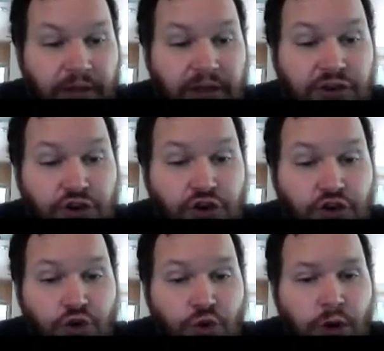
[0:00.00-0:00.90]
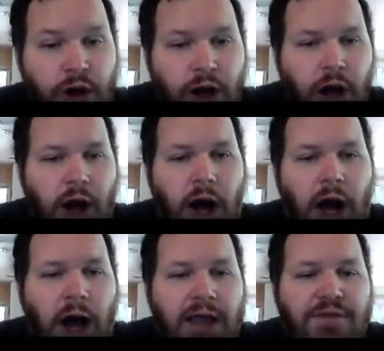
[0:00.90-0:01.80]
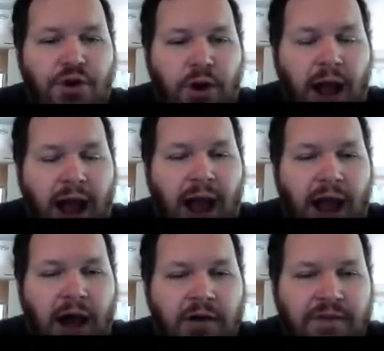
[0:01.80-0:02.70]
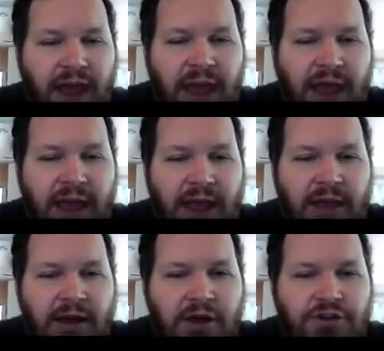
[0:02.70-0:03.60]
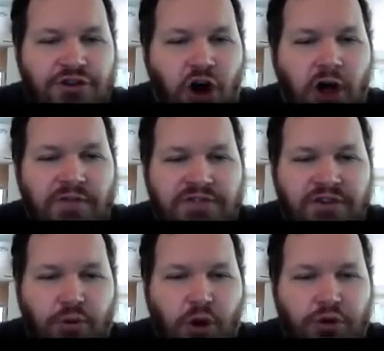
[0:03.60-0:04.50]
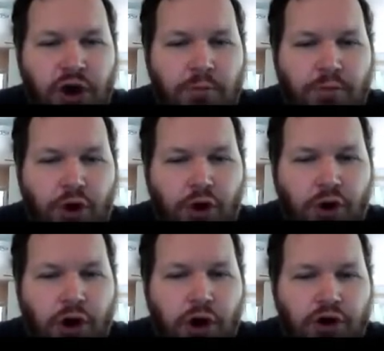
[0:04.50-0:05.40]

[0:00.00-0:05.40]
you either have a non-zero number